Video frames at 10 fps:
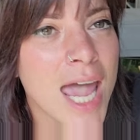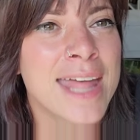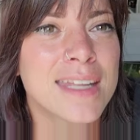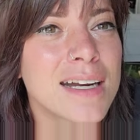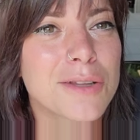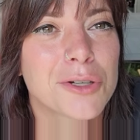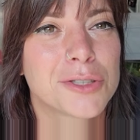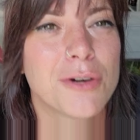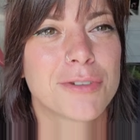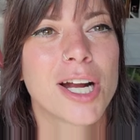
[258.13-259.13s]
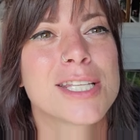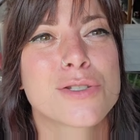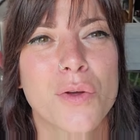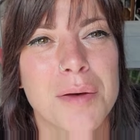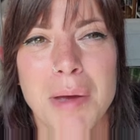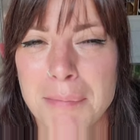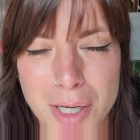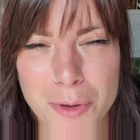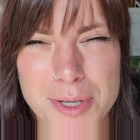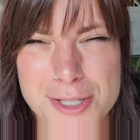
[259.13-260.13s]
and then I looked over and saw that my
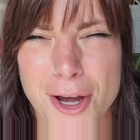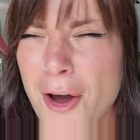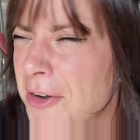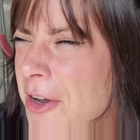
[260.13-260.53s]
mirror was gone.